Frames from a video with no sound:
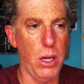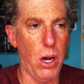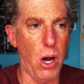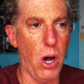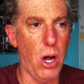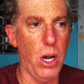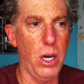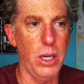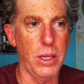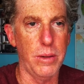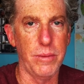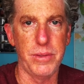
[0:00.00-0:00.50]

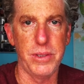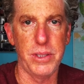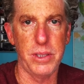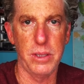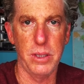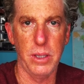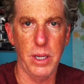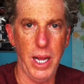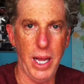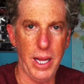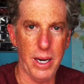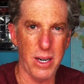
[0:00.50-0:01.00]

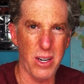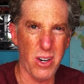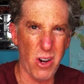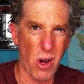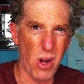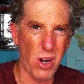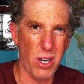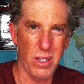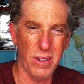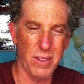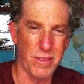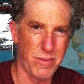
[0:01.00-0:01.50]
olives at an
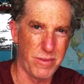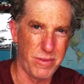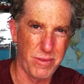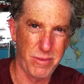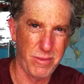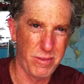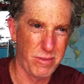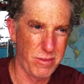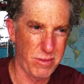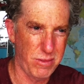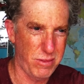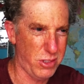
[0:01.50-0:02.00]
olive
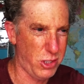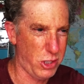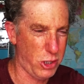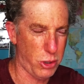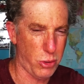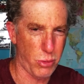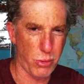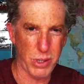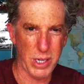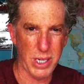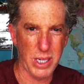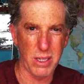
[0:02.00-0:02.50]

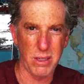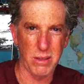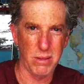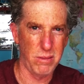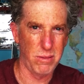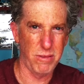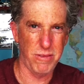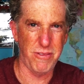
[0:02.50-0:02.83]
tree